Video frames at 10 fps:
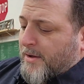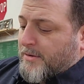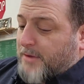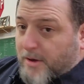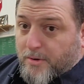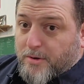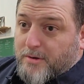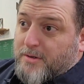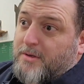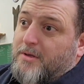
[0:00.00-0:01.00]
So
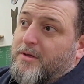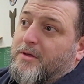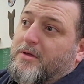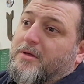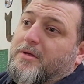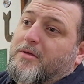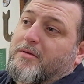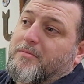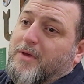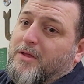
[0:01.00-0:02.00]

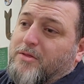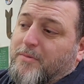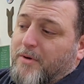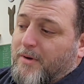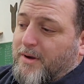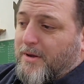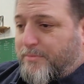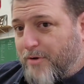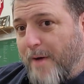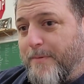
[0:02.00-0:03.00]
me and Jimbo ended up
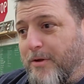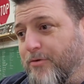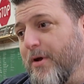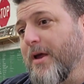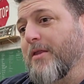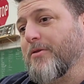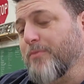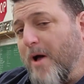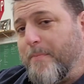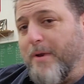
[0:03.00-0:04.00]
dropping the trans,
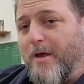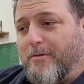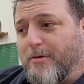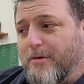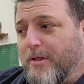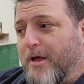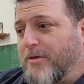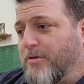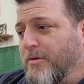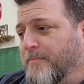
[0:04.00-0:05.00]
swapping out the
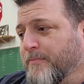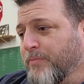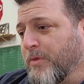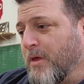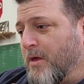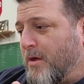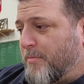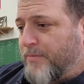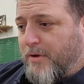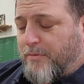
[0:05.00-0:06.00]
clutch,
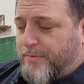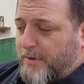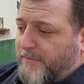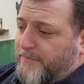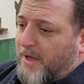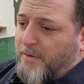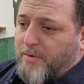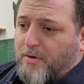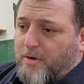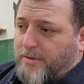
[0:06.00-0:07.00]
pressure plate, flywheel,
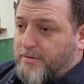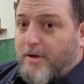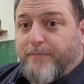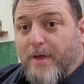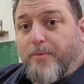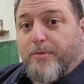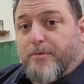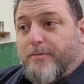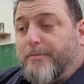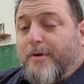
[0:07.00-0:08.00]
all the stuff that
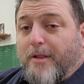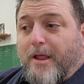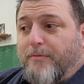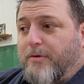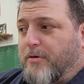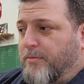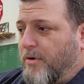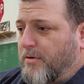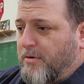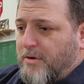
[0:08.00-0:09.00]
was on that original
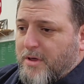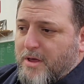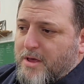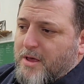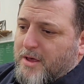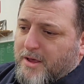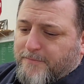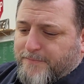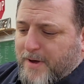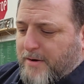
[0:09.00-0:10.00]
motor. It
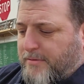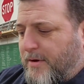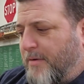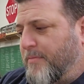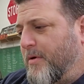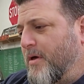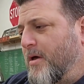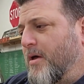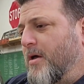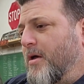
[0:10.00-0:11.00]
fires up.
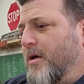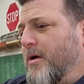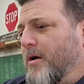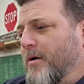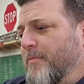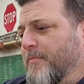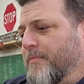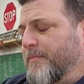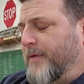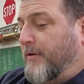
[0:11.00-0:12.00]

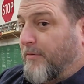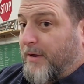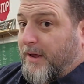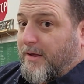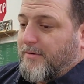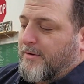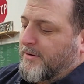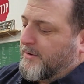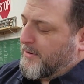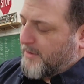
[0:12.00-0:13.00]
Things were leaking.
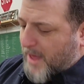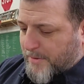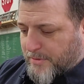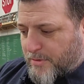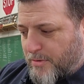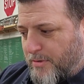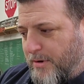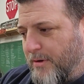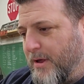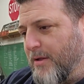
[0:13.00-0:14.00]
That was a whole
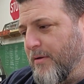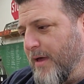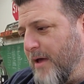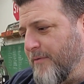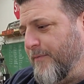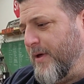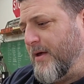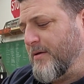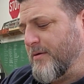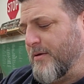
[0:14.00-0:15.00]
ordeal to get all that
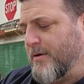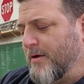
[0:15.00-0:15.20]
fixed.